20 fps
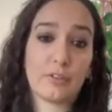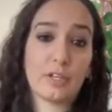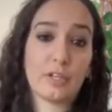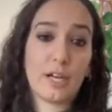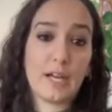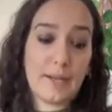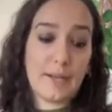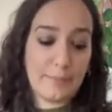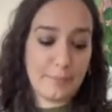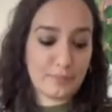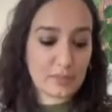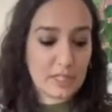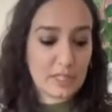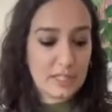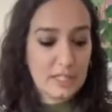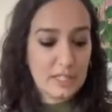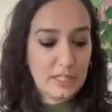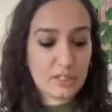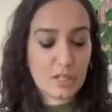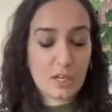Um,
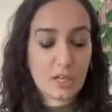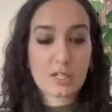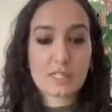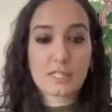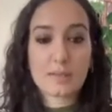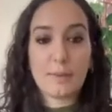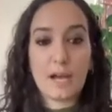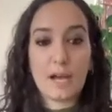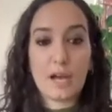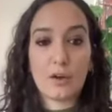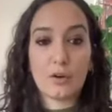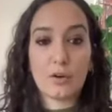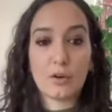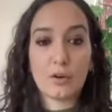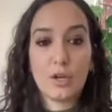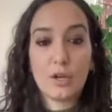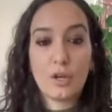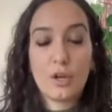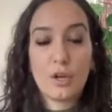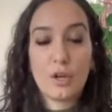he talks about
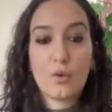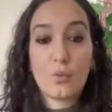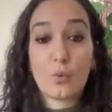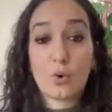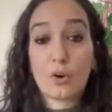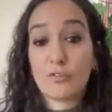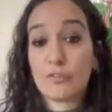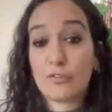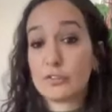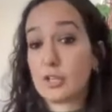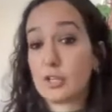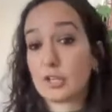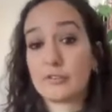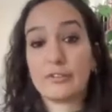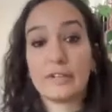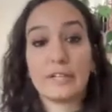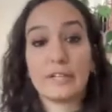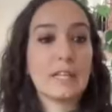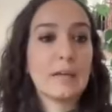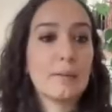war
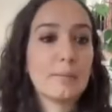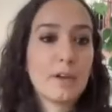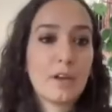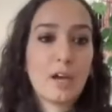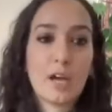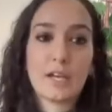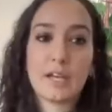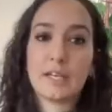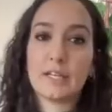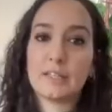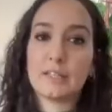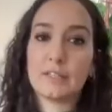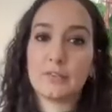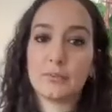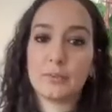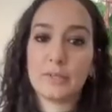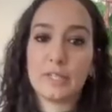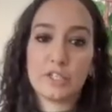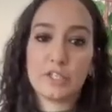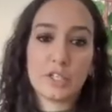photography in Lebanon and in the
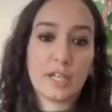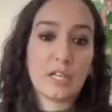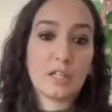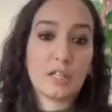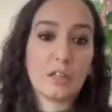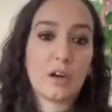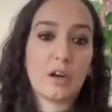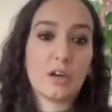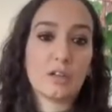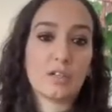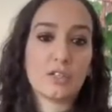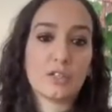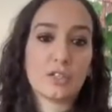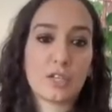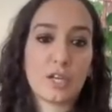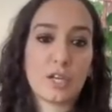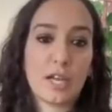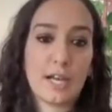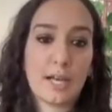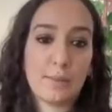region at
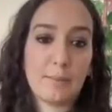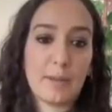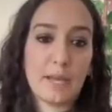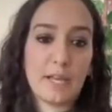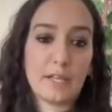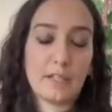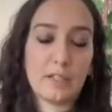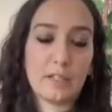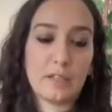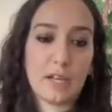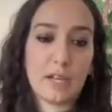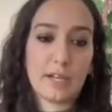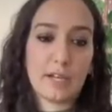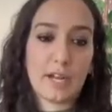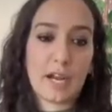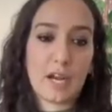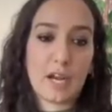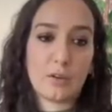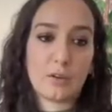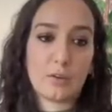large um, and, and
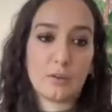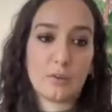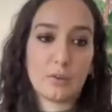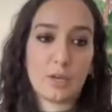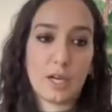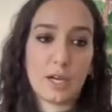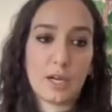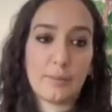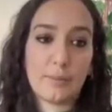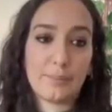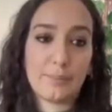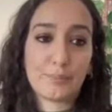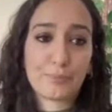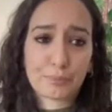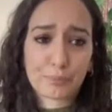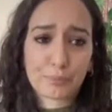how um,